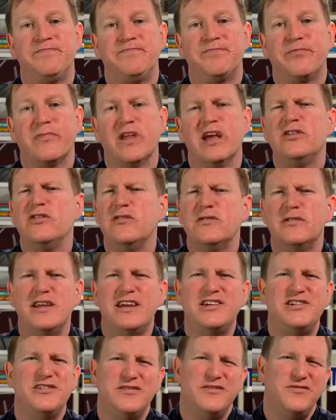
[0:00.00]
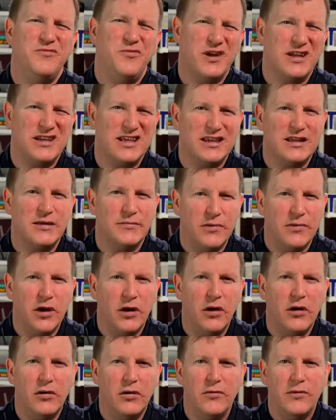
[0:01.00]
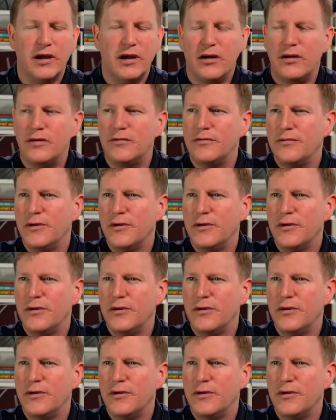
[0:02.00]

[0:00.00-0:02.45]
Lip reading: And you want to let them know. We all,